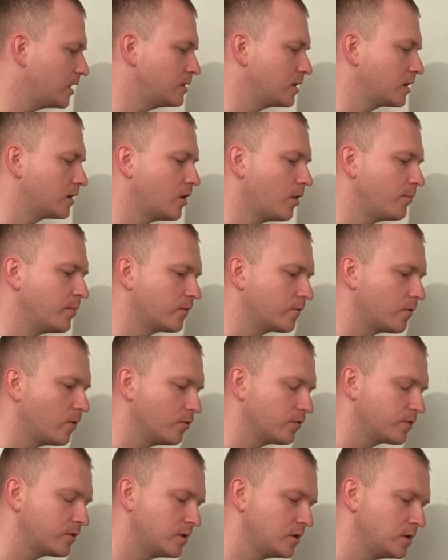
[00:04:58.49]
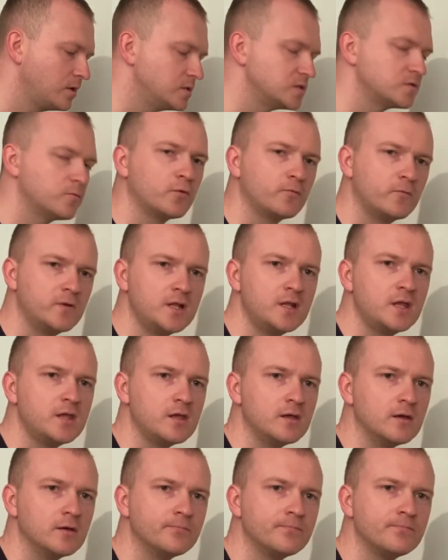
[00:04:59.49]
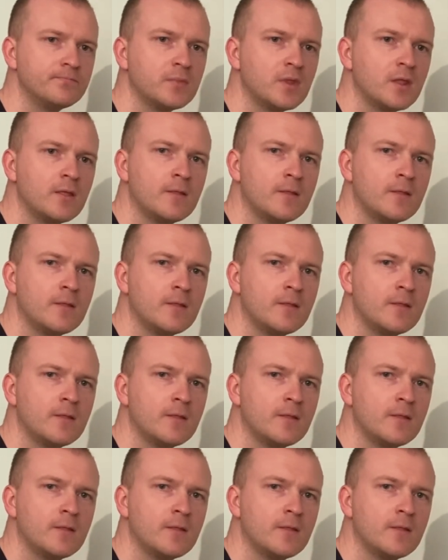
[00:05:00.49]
in economic growth. It's what we need here.